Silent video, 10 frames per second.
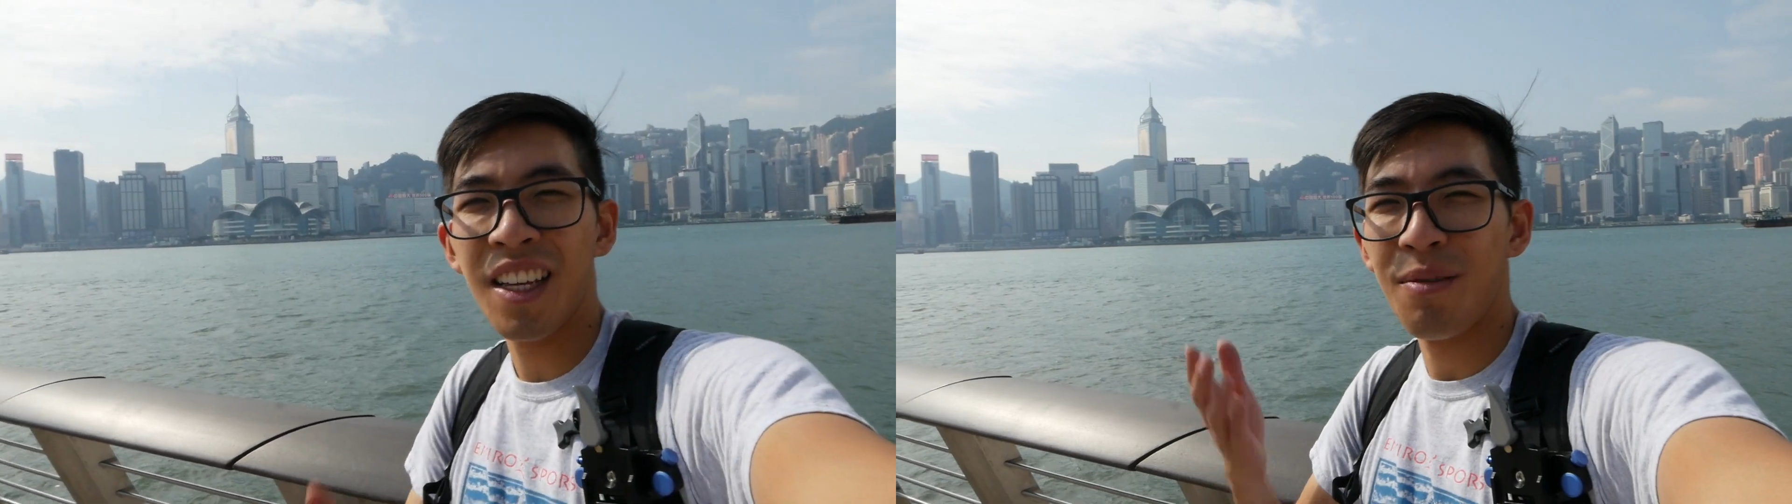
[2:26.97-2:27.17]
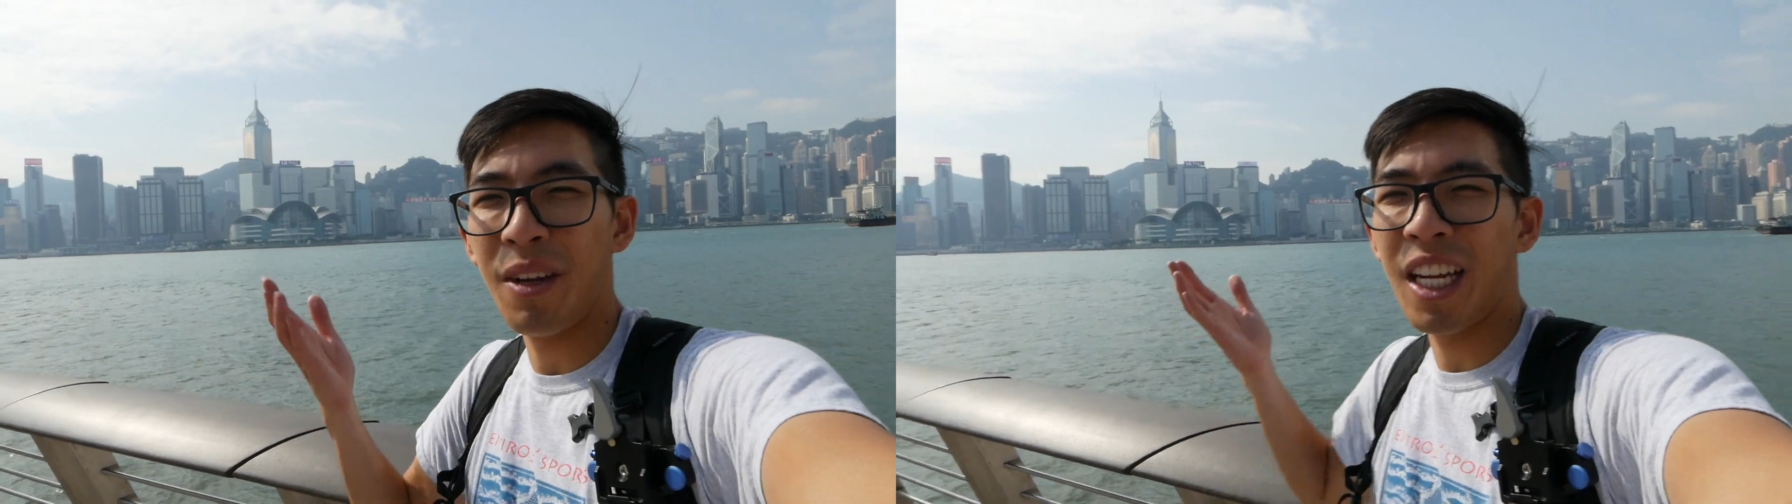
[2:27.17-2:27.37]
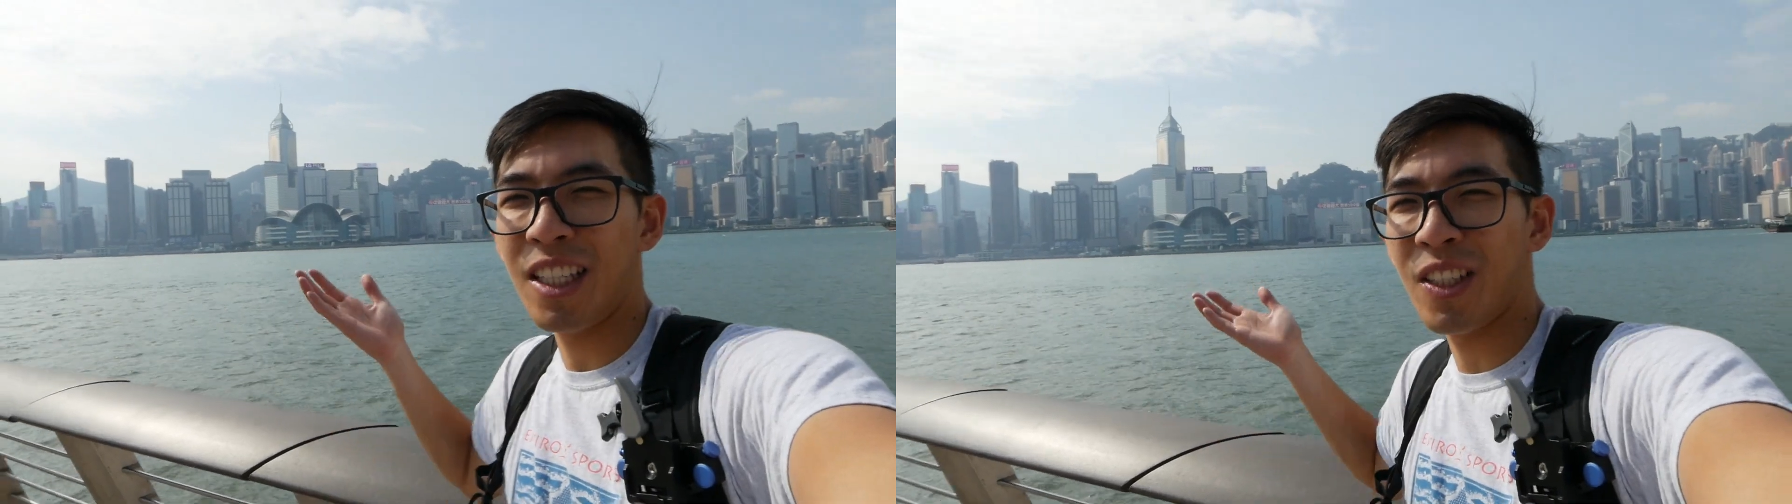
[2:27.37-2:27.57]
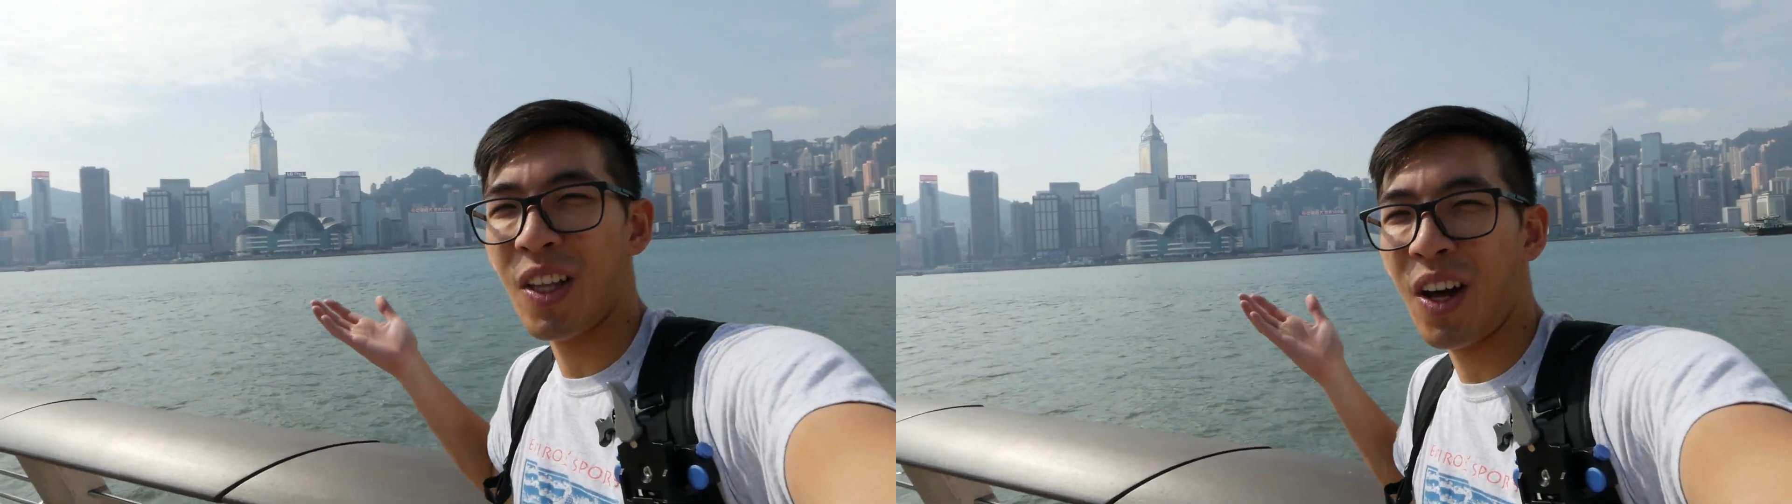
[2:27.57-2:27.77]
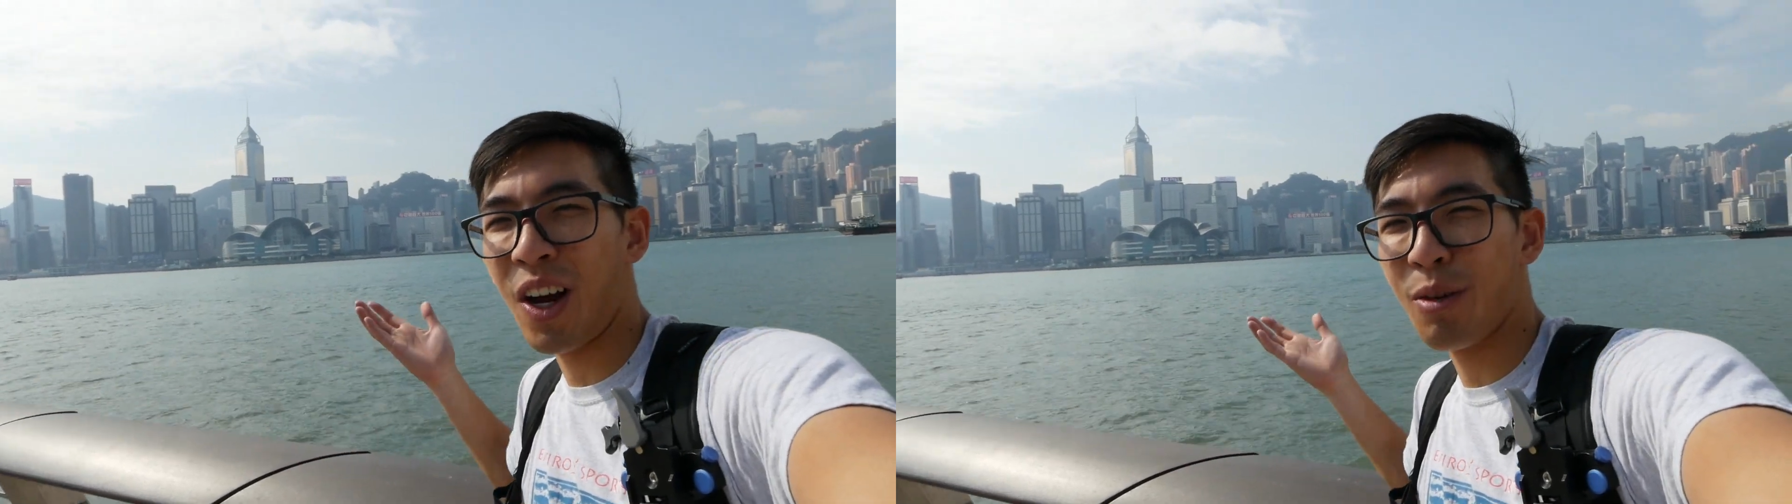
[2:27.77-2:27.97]
Made it to the
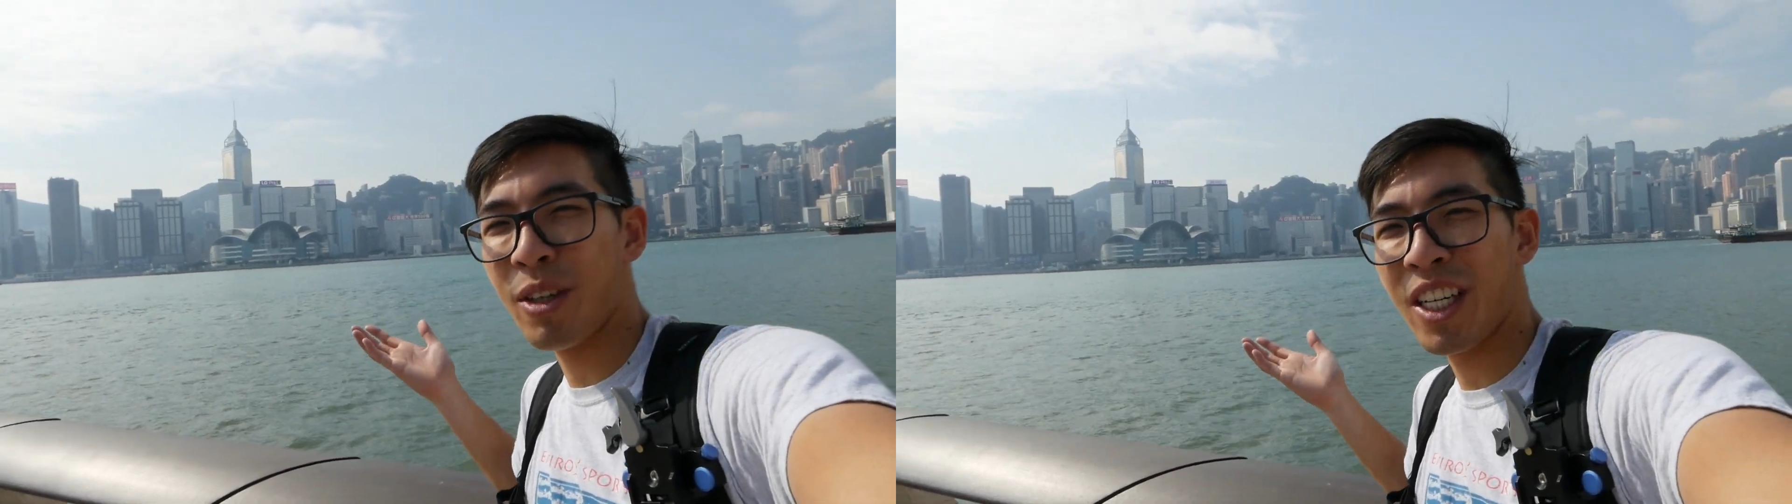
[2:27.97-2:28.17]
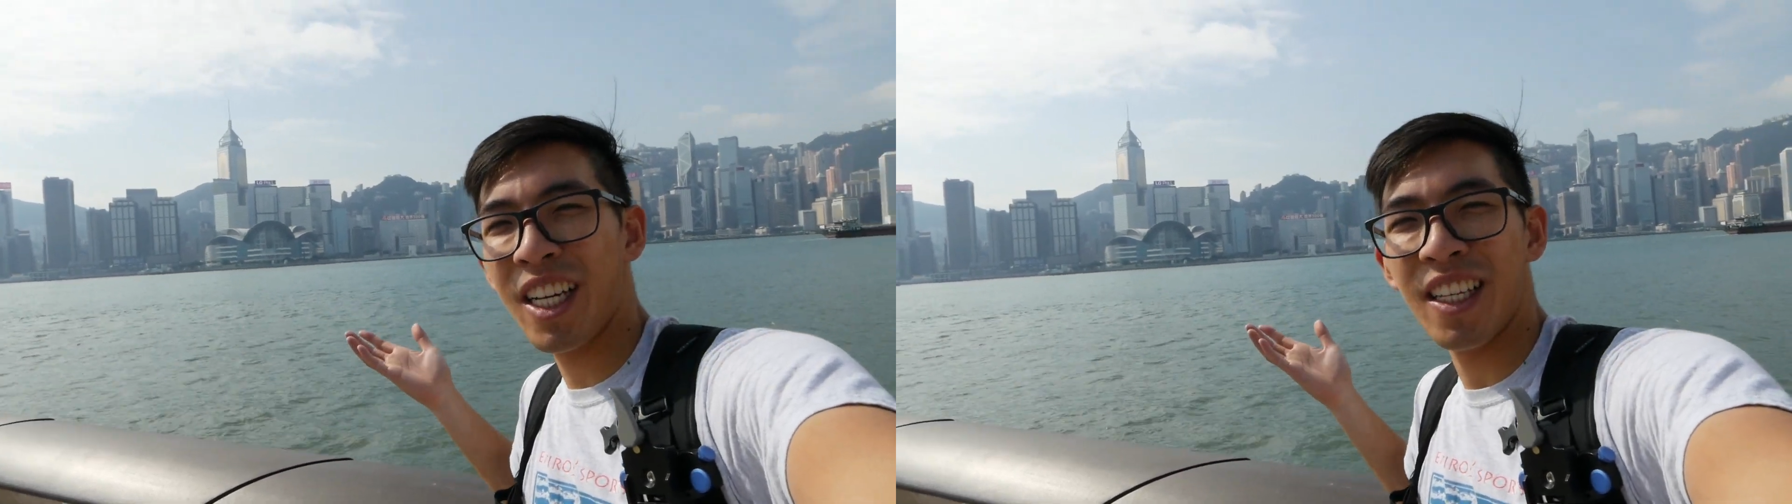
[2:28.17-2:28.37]
harbor.